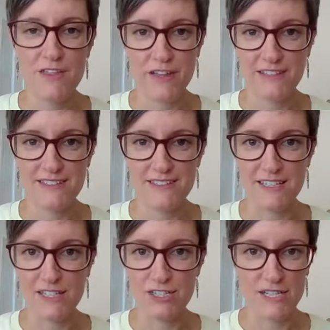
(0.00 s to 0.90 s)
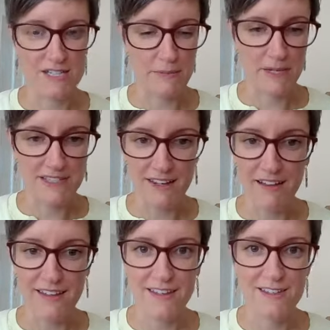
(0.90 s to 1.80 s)
thanks to changing my
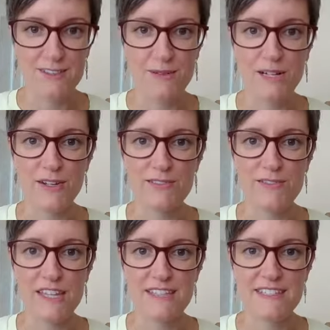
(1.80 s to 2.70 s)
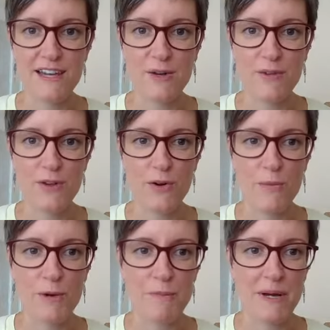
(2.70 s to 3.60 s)
diet and doing lots of things to help with
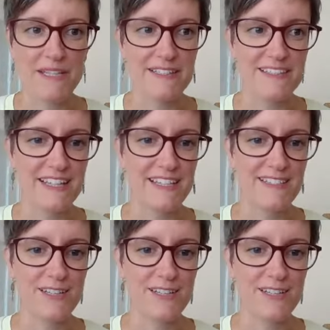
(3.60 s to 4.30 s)
hormone balancing.